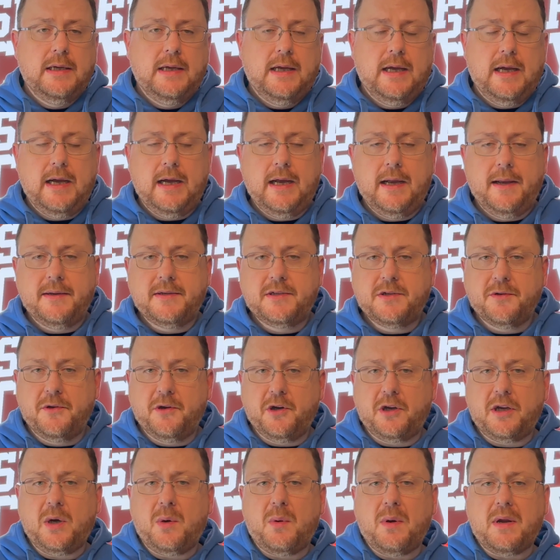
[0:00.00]
Uh, so
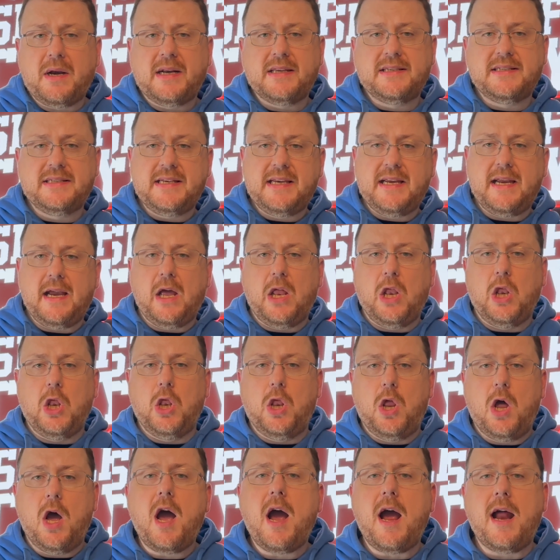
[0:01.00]
they're going to want to see a
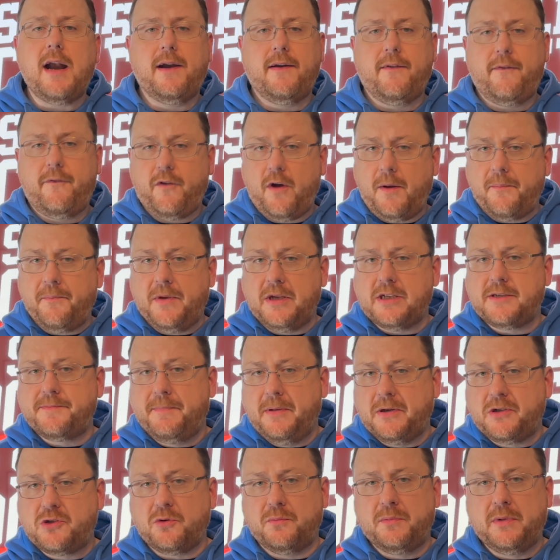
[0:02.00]
lot from this
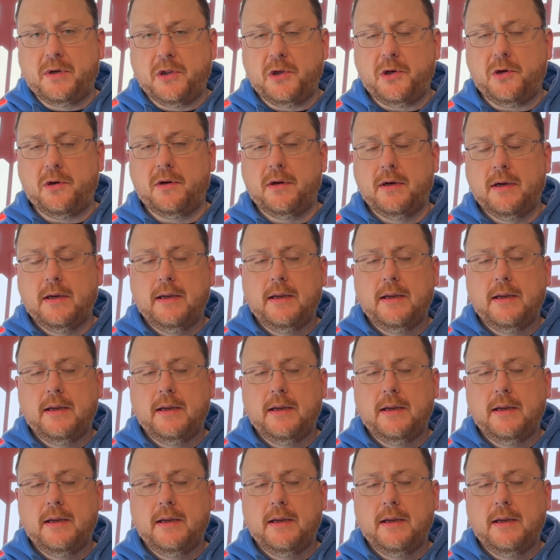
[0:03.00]
Mitchell Miller